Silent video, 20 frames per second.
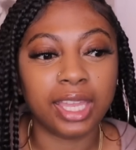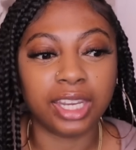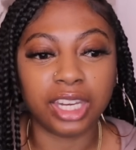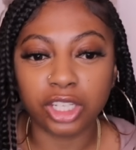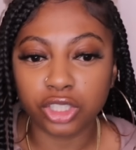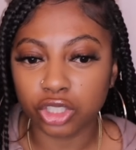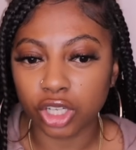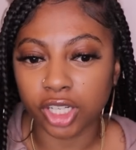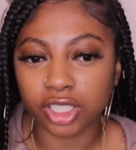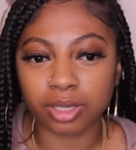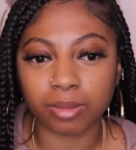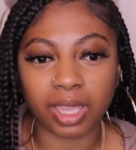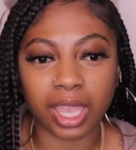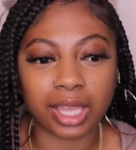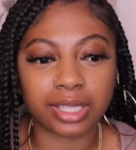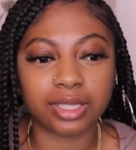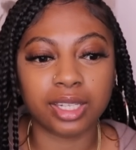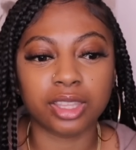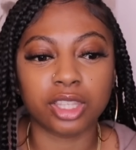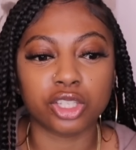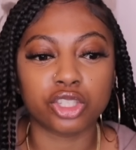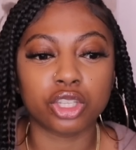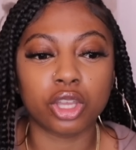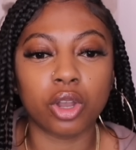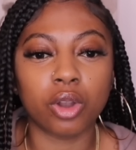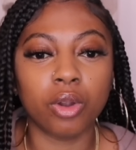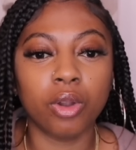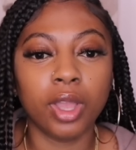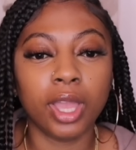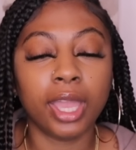Didn't charge him gas, nothing.
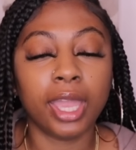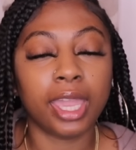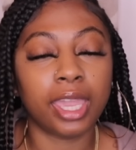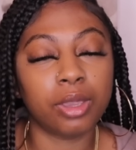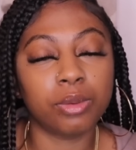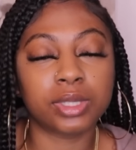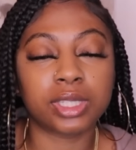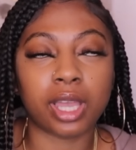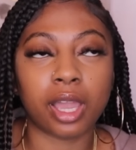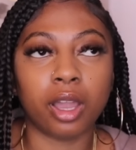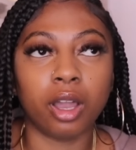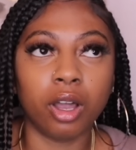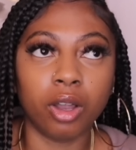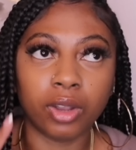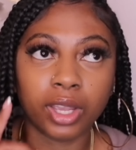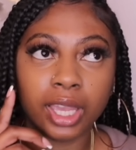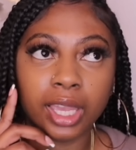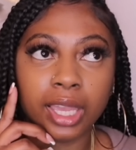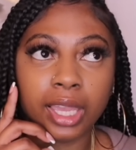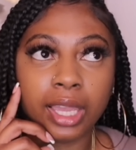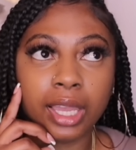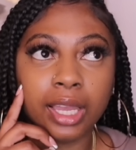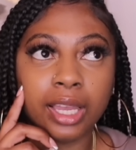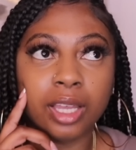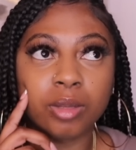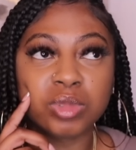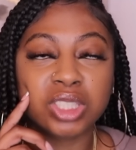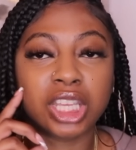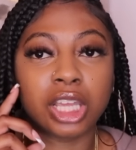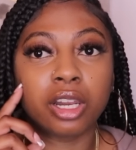So he was like, okay,
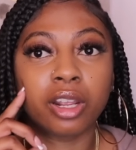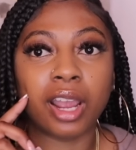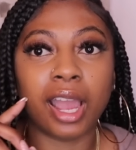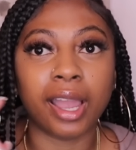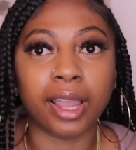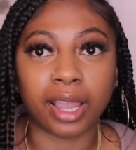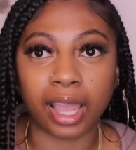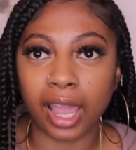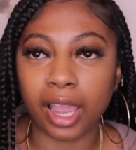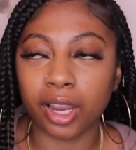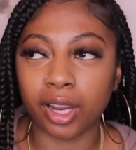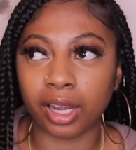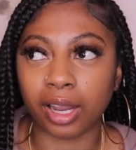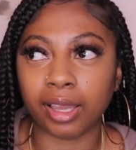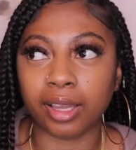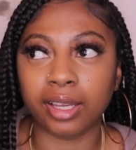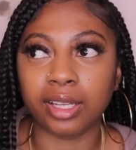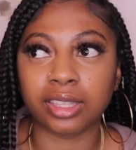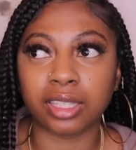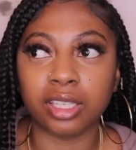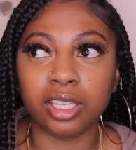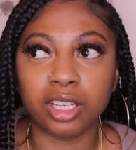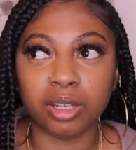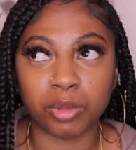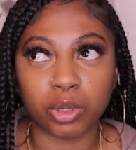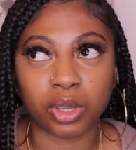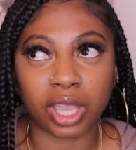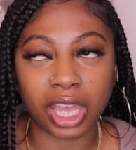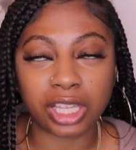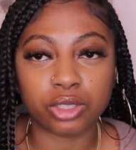tell her I got her, like, I got the
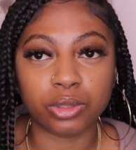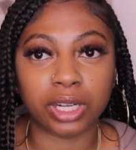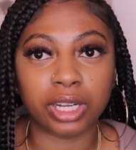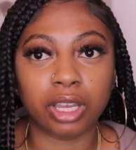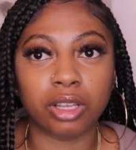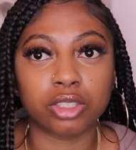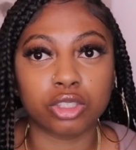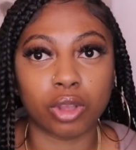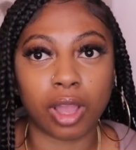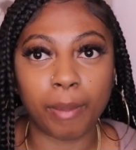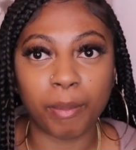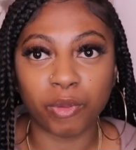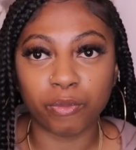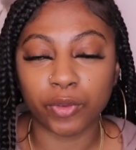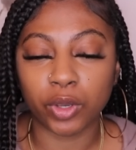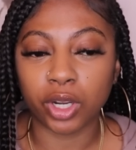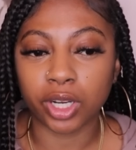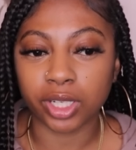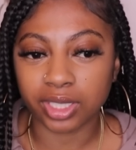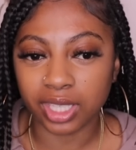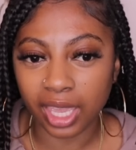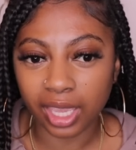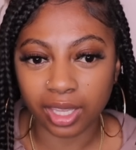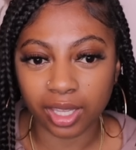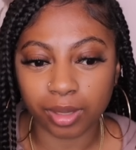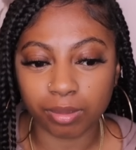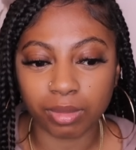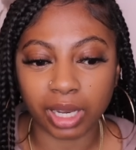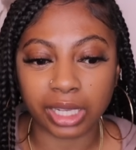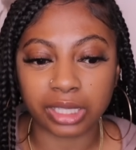hookup on gas right now, so I'm gonna fill her tank
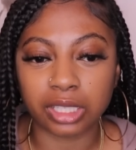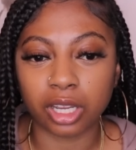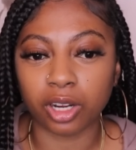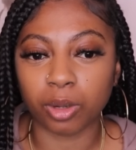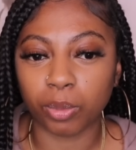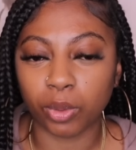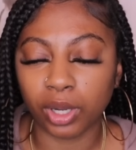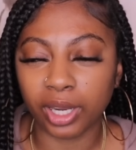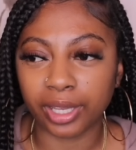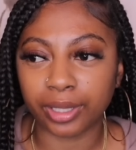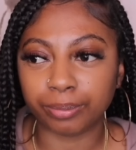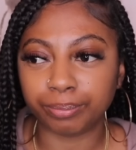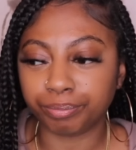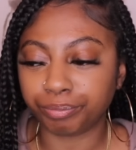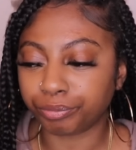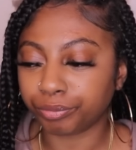up, like, tell her to pull up.